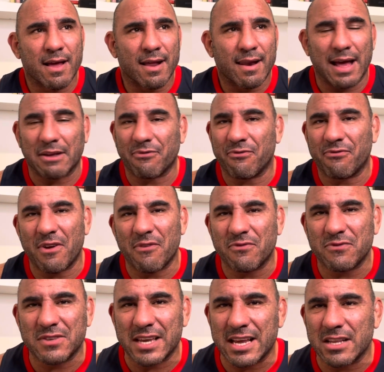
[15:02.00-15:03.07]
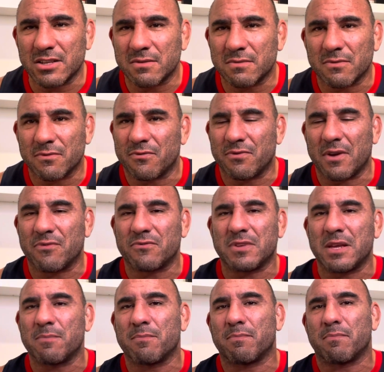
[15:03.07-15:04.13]
like 15
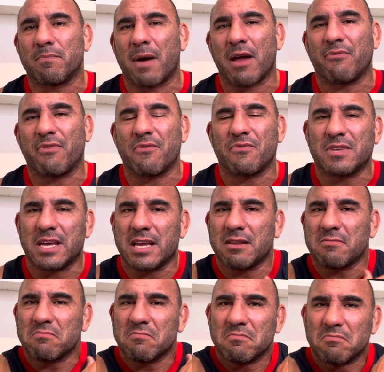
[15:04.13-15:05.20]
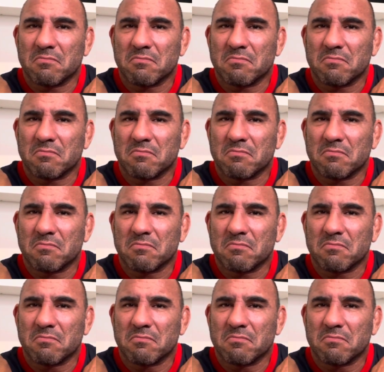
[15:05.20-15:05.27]
by 15.